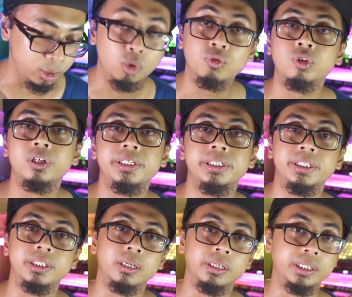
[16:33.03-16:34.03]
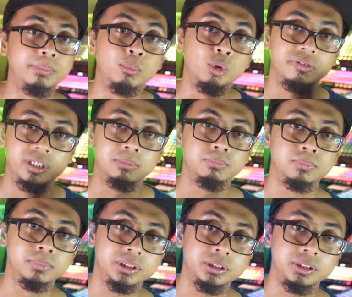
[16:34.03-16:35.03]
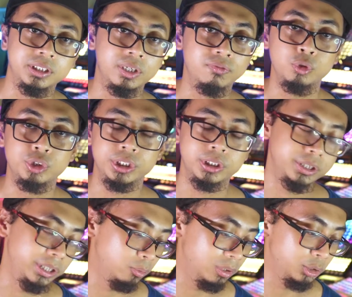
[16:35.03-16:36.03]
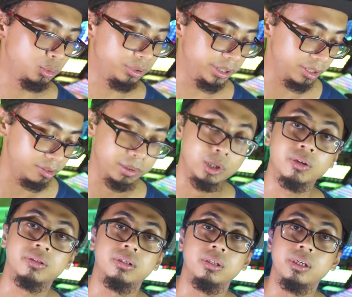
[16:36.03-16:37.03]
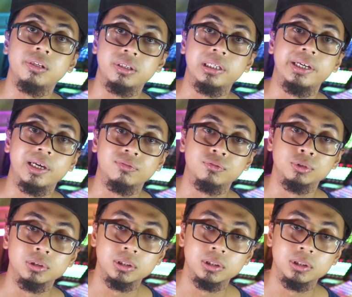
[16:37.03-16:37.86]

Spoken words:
hopefully in most cameras in the future they will do this because it's really helpful.